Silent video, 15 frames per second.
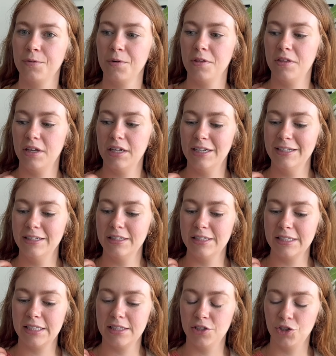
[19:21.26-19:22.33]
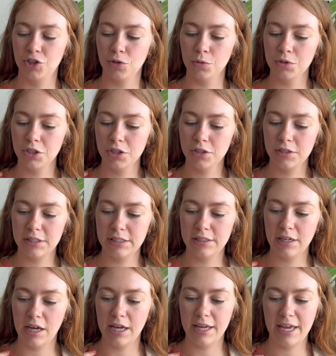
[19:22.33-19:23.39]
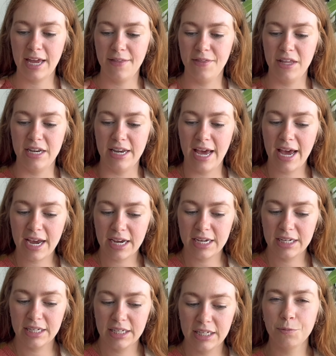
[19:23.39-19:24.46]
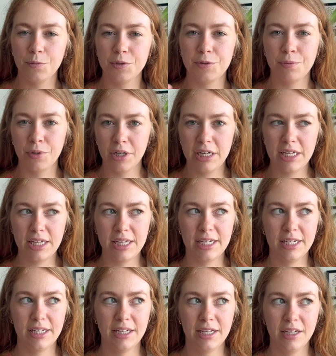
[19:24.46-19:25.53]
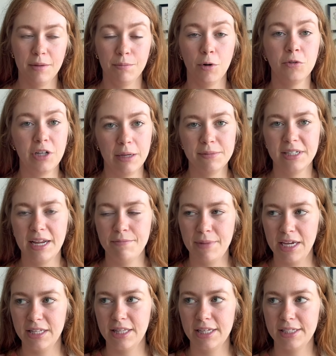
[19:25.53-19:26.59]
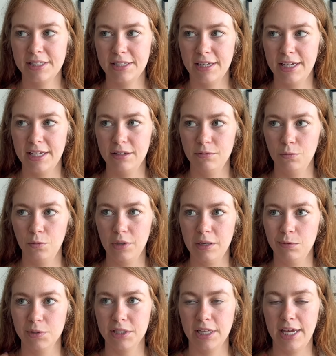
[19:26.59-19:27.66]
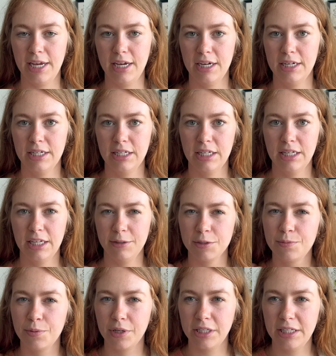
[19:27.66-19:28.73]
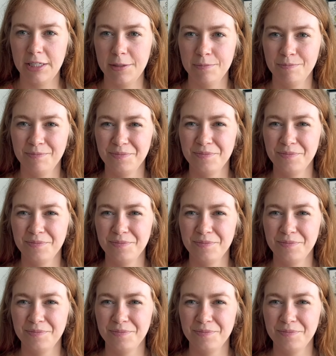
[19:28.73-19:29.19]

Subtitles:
for the shoulders and the neck was pretty, both times that I made this, it was pretty,